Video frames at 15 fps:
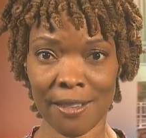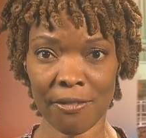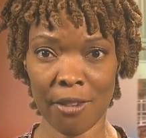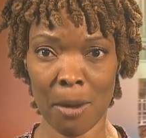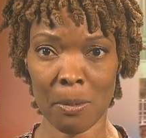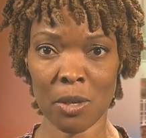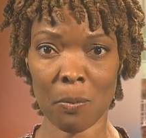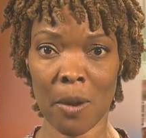
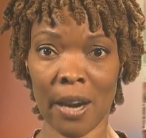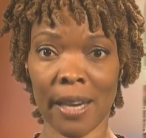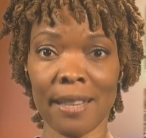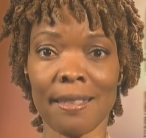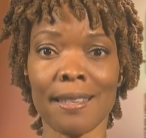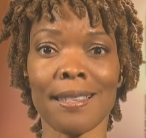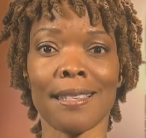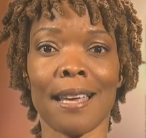Farmers Market,
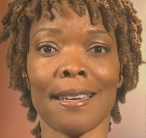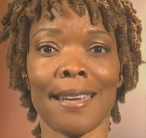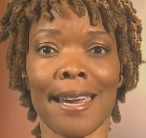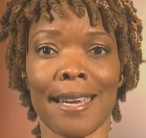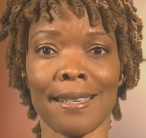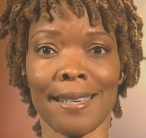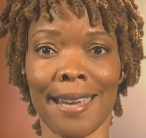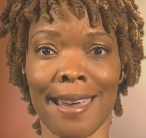this Sunday
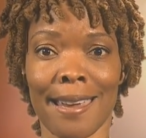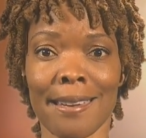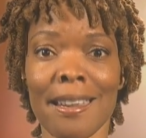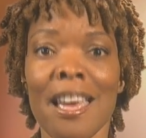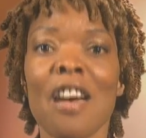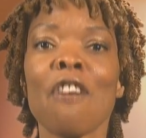at 10